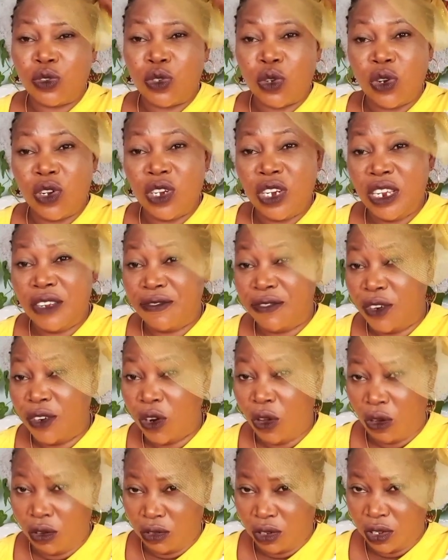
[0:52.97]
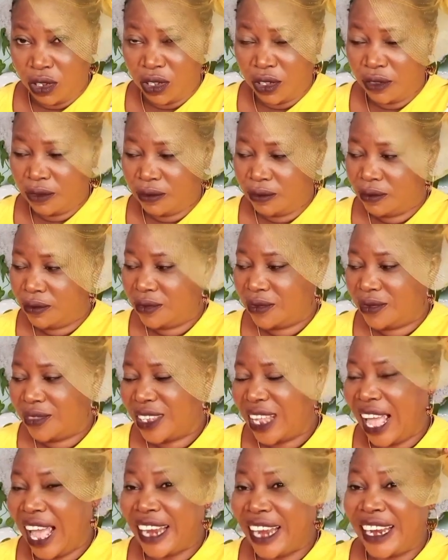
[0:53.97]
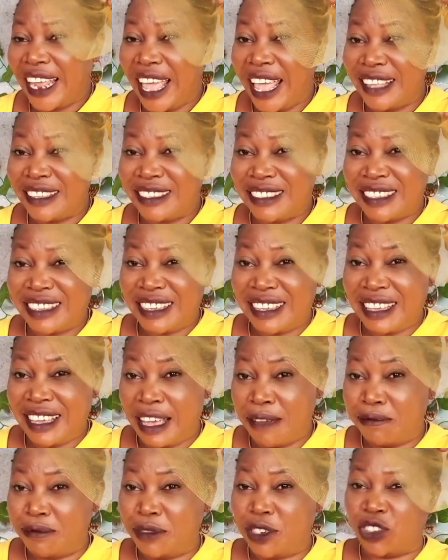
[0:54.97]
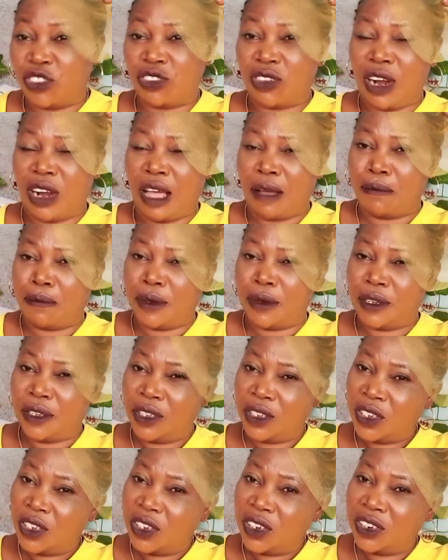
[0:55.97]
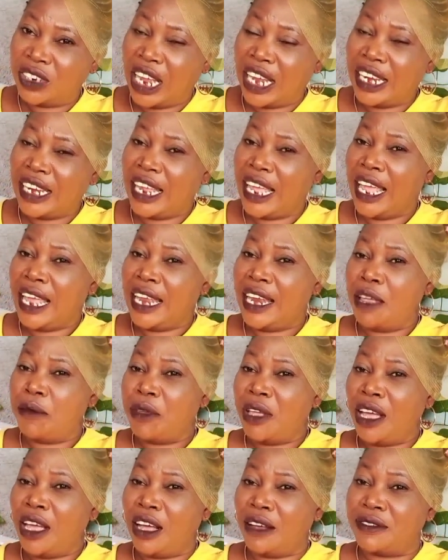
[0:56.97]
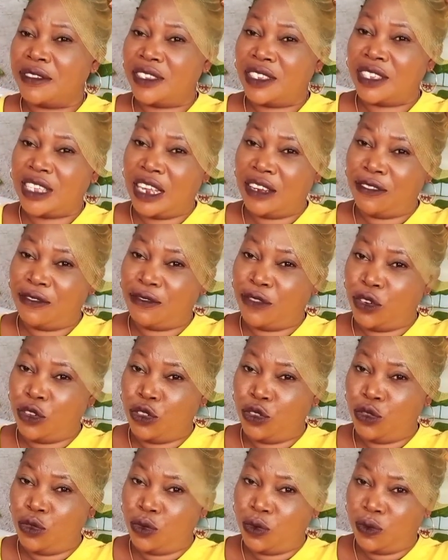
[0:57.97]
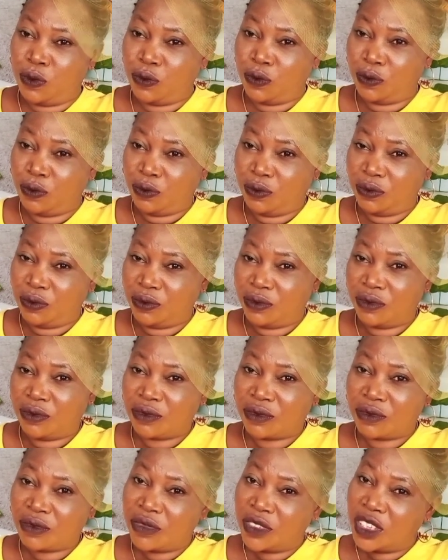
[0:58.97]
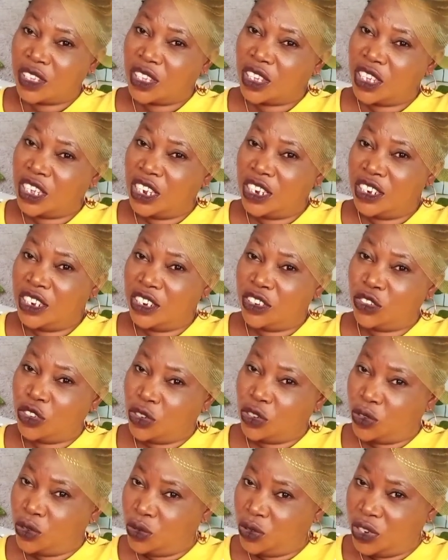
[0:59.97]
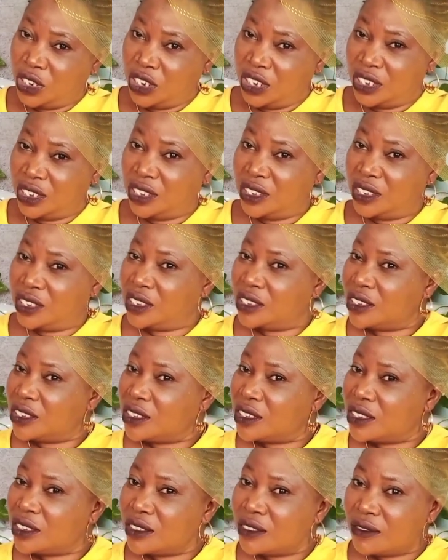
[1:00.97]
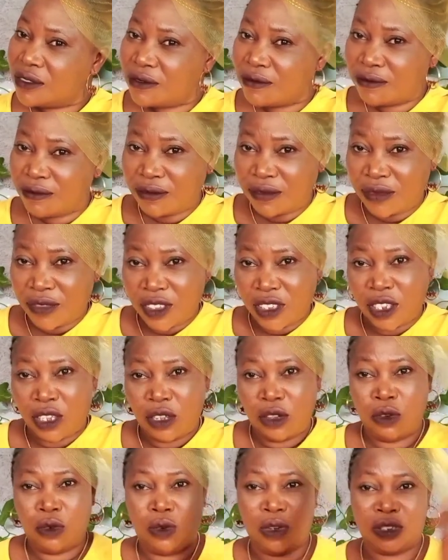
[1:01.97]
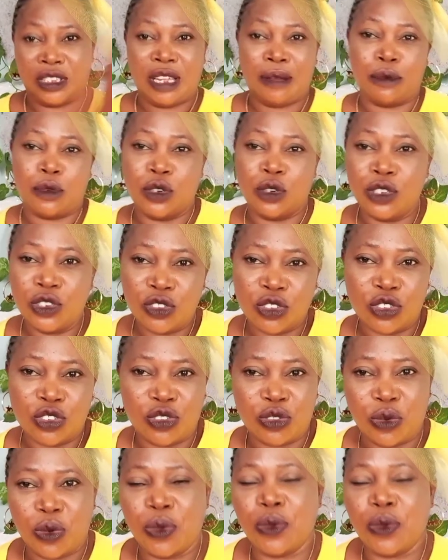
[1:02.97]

live long and escape the trap that the enemy have set for you, you need to do this, what I'm going to show